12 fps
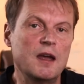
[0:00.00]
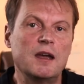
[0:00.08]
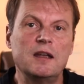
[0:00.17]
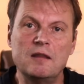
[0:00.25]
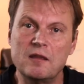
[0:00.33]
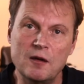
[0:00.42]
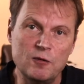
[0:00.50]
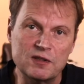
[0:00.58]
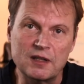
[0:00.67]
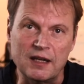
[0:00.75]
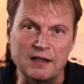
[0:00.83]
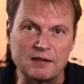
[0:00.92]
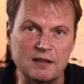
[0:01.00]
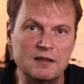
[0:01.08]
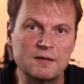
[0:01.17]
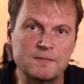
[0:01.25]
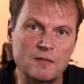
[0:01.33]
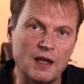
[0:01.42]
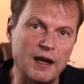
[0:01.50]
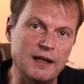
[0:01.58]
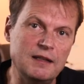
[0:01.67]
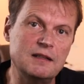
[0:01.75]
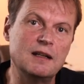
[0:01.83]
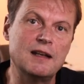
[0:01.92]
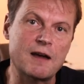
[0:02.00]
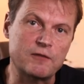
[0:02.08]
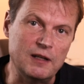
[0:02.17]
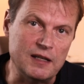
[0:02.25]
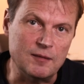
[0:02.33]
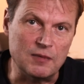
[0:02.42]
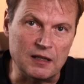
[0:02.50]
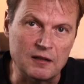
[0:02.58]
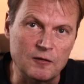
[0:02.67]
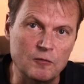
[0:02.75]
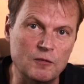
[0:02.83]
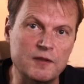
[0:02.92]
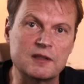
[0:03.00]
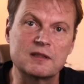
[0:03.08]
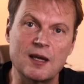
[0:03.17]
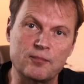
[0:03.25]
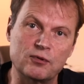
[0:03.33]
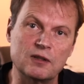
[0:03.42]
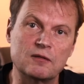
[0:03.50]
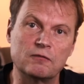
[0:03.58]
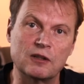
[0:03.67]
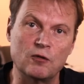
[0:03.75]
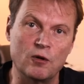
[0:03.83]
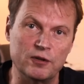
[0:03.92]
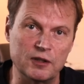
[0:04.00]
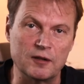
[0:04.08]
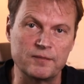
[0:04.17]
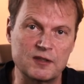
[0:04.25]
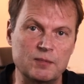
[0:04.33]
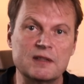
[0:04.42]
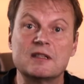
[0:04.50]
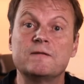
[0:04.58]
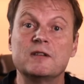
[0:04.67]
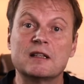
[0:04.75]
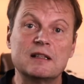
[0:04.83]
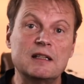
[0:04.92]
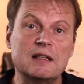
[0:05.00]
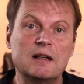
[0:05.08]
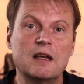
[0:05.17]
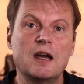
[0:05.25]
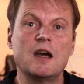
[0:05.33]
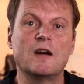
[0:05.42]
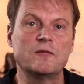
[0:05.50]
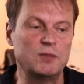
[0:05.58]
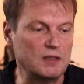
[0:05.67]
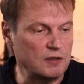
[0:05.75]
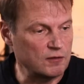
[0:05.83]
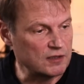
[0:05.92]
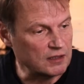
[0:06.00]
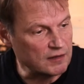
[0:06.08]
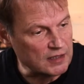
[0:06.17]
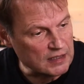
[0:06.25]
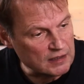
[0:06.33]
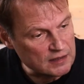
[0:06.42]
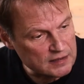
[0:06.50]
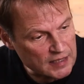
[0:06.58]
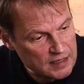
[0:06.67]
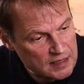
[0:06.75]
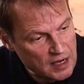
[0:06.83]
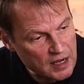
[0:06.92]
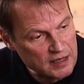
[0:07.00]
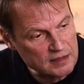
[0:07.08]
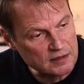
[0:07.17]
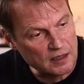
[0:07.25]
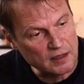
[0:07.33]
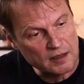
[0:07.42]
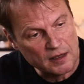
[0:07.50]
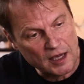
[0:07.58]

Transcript: In those cases, I need a lavalier mic with a separate recorder. Specifically, I've been using the Sennheiser